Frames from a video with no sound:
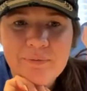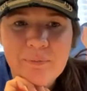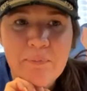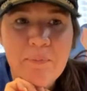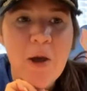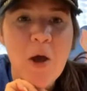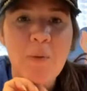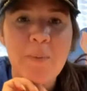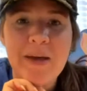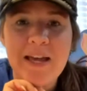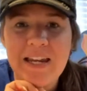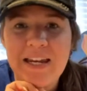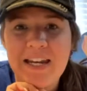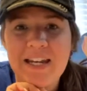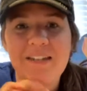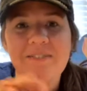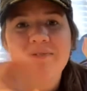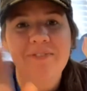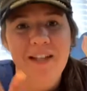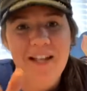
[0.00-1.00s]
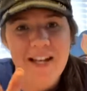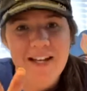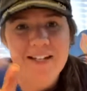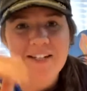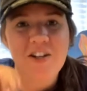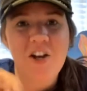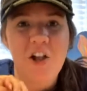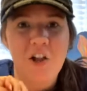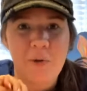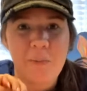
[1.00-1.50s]
Mo Money. I like to
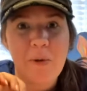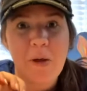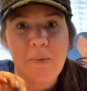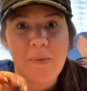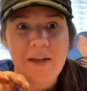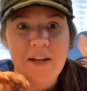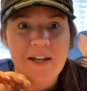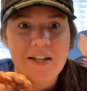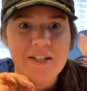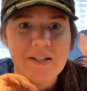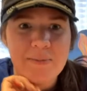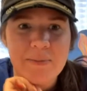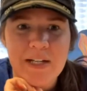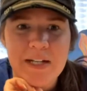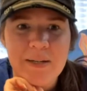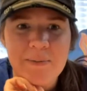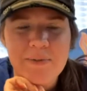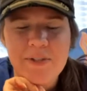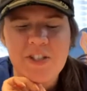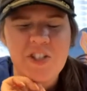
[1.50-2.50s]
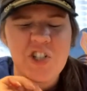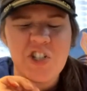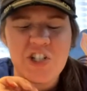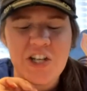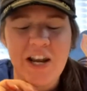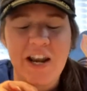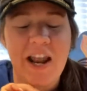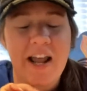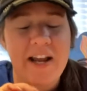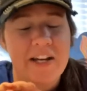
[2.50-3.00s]
call her Mo Money sometimes.
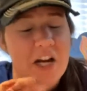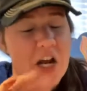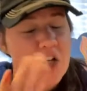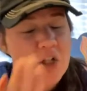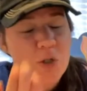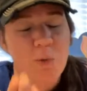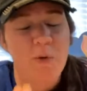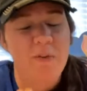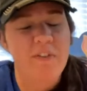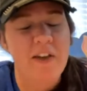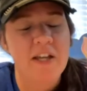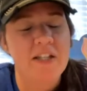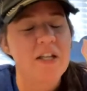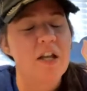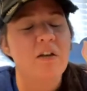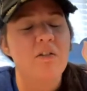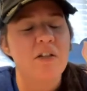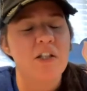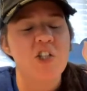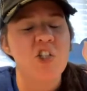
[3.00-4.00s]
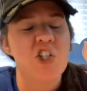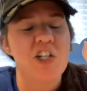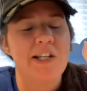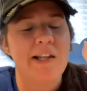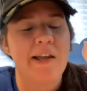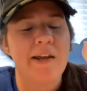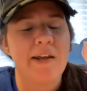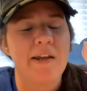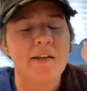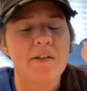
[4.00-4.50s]
Like, not to her face. I don't think she'd
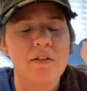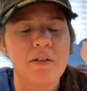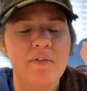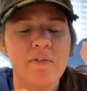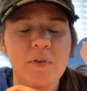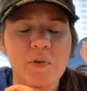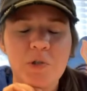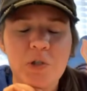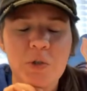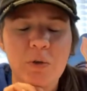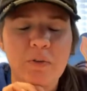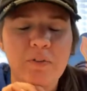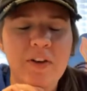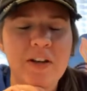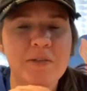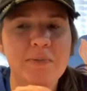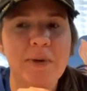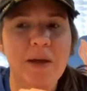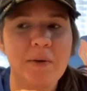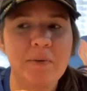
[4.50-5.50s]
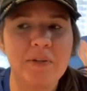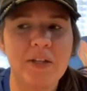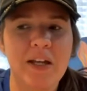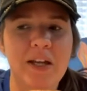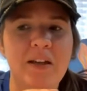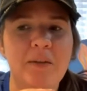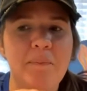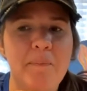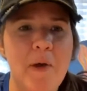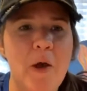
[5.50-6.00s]
like it if it's to her face, but I'll be
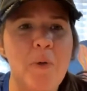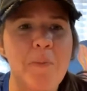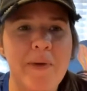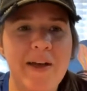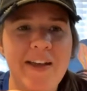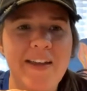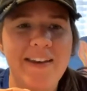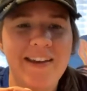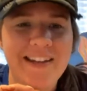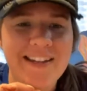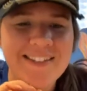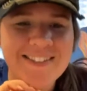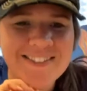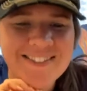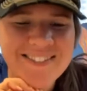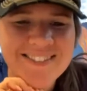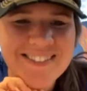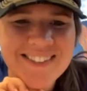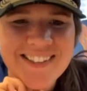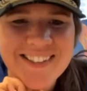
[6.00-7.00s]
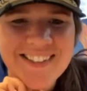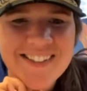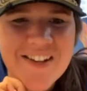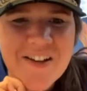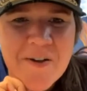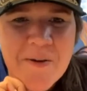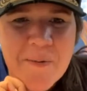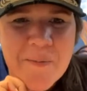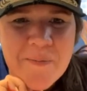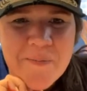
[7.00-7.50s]
like, Mo Money.
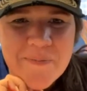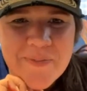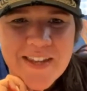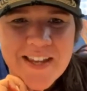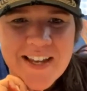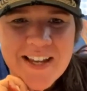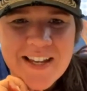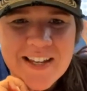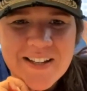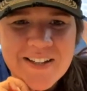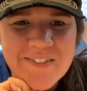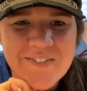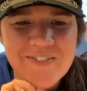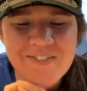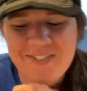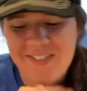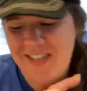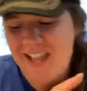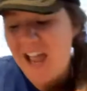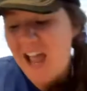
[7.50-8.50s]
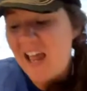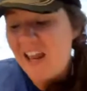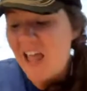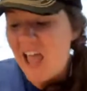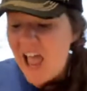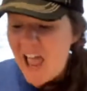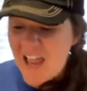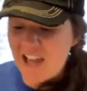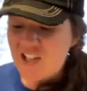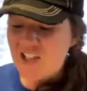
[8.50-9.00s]
I
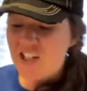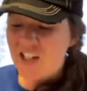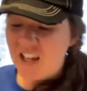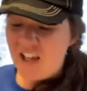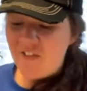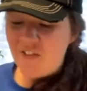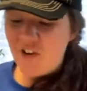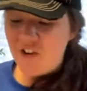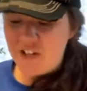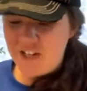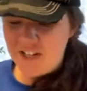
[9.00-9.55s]
actually love her